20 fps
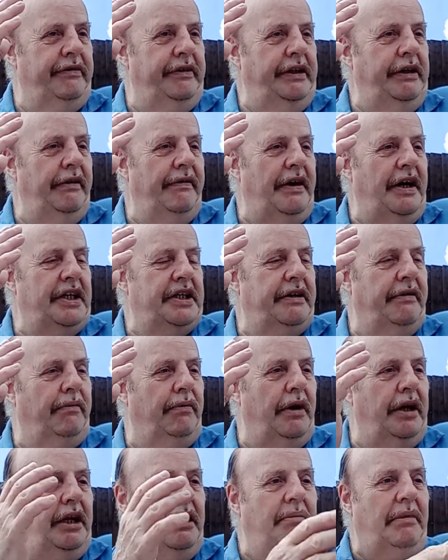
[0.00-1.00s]
you've asked for
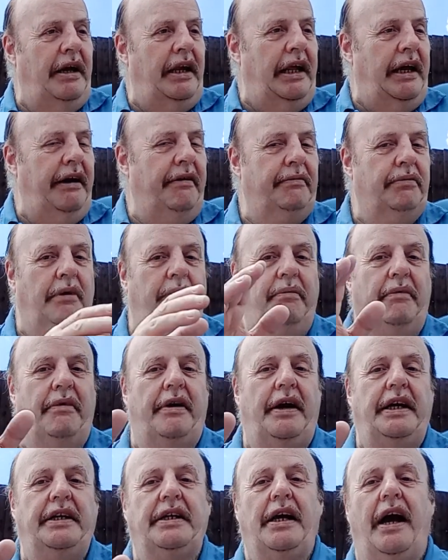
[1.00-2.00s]
one on my left, one on my
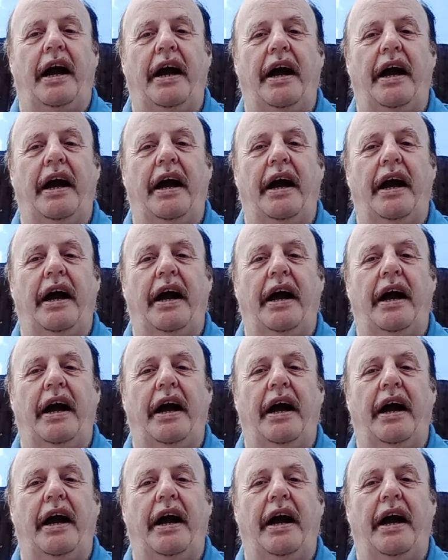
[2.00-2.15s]
right.